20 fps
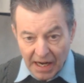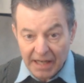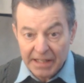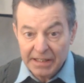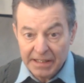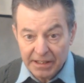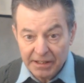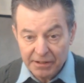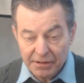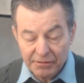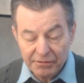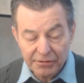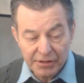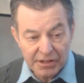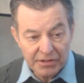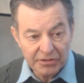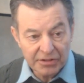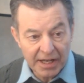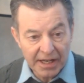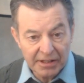I needed a
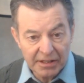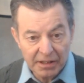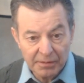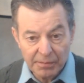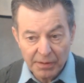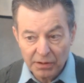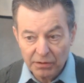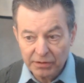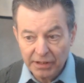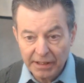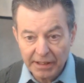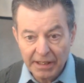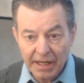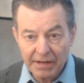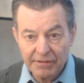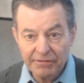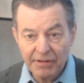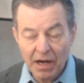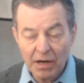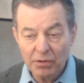freestanding building,
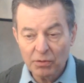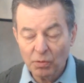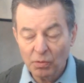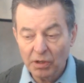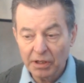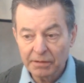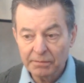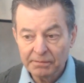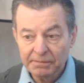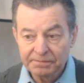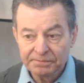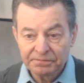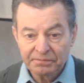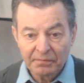and I found one.